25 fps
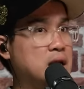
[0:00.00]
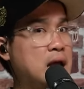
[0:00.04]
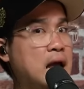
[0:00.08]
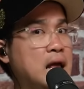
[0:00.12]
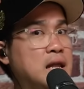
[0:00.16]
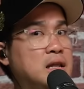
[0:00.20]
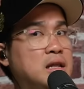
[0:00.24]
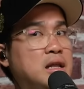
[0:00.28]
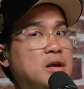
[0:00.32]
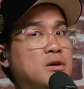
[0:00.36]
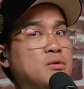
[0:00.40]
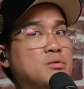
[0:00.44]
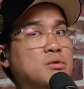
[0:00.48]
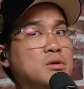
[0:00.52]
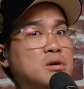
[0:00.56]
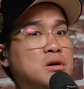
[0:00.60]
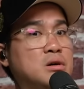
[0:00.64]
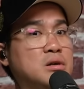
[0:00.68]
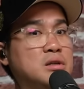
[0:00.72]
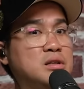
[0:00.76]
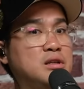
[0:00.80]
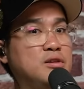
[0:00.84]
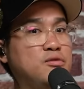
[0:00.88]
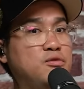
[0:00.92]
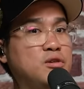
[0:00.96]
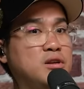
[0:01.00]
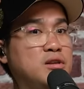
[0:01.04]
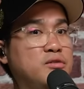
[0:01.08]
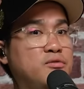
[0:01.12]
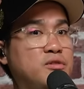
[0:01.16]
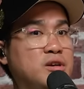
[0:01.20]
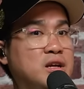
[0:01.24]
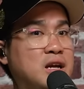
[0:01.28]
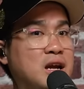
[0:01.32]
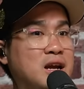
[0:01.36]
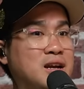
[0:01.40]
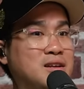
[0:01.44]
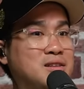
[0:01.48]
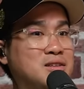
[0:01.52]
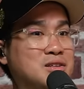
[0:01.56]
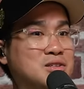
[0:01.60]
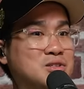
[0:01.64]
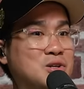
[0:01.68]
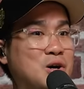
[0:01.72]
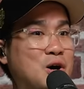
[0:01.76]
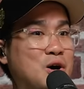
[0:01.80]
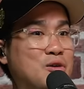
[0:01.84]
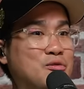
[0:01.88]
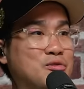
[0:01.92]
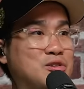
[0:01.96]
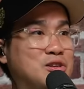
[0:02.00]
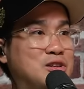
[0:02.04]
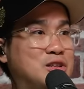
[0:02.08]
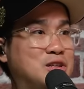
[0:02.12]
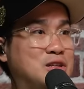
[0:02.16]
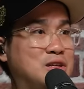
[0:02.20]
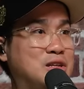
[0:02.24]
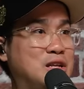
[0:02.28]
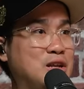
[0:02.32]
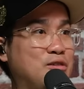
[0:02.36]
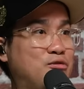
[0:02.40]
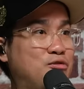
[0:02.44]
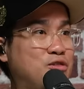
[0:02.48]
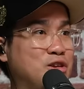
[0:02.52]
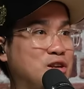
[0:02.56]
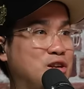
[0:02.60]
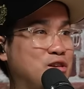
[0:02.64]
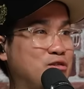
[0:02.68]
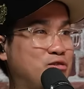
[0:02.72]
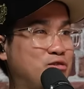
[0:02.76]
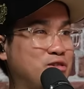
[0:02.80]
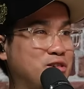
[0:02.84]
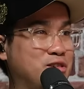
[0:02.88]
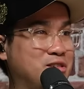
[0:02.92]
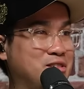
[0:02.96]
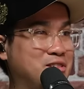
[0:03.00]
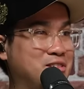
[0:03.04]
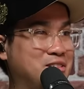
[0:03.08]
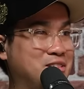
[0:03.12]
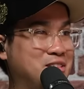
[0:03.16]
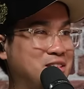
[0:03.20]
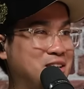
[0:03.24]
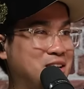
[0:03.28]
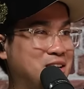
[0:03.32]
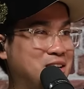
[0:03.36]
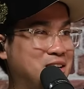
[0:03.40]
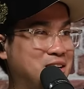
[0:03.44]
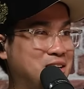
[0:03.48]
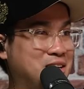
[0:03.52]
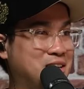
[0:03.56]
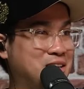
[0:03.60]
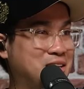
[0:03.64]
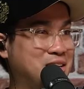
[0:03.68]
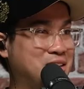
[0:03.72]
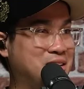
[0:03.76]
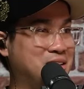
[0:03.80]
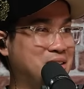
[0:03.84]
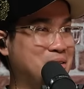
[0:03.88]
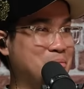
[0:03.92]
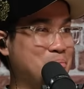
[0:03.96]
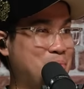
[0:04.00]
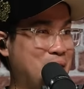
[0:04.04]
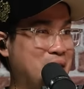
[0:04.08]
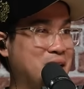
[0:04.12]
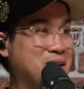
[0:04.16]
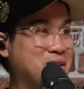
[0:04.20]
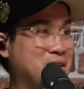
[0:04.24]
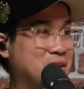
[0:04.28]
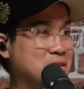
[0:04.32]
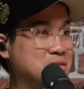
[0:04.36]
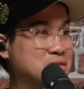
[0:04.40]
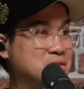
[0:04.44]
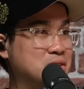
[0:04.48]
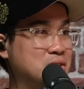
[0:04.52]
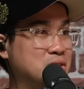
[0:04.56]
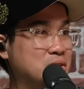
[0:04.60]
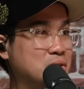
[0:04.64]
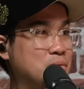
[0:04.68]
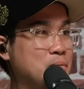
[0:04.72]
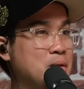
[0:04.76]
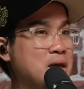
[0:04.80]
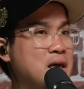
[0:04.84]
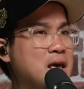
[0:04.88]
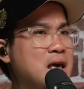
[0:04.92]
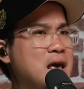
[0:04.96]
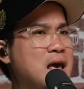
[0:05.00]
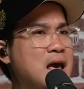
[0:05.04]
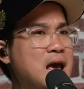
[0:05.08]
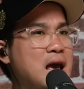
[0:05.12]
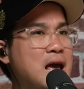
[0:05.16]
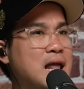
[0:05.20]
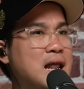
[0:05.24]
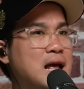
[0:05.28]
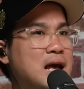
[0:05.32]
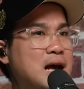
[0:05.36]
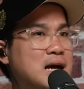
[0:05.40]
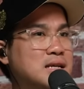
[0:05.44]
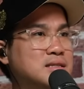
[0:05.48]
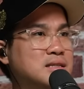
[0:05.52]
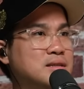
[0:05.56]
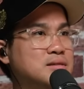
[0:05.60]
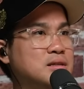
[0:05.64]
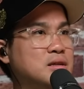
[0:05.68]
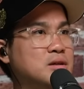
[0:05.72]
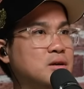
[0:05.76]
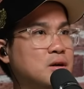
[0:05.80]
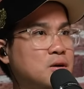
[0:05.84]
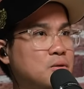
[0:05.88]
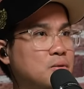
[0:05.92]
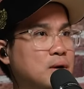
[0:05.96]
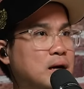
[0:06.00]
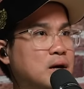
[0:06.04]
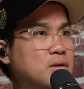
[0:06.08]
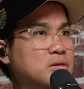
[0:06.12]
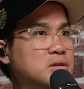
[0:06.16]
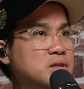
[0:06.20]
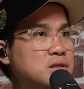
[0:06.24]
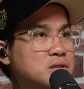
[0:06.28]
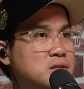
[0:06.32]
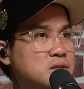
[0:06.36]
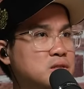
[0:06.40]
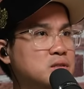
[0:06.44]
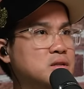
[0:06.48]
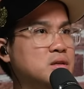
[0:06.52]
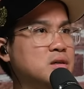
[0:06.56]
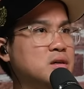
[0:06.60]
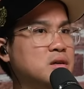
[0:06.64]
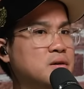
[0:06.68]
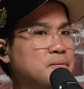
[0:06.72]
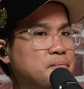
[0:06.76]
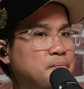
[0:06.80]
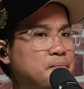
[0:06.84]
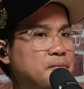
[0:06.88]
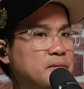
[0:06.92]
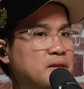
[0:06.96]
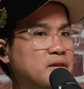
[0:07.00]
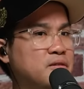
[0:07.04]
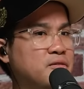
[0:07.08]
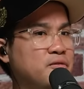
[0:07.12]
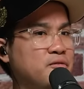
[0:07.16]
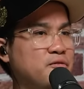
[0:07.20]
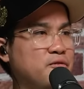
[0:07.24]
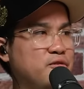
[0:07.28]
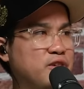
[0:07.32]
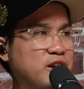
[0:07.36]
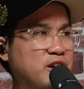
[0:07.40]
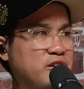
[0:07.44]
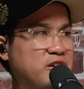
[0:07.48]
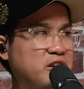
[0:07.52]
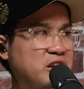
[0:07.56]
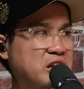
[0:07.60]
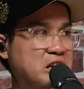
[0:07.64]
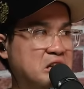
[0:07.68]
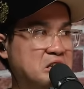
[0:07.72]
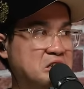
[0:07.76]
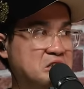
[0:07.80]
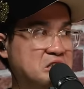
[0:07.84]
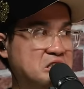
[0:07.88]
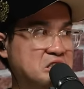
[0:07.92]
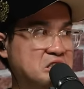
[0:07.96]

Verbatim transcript: Uh, and they were different, different characters of different, different uh, backgrounds, you know. And I asked them, like, oh, wow, this is uh, very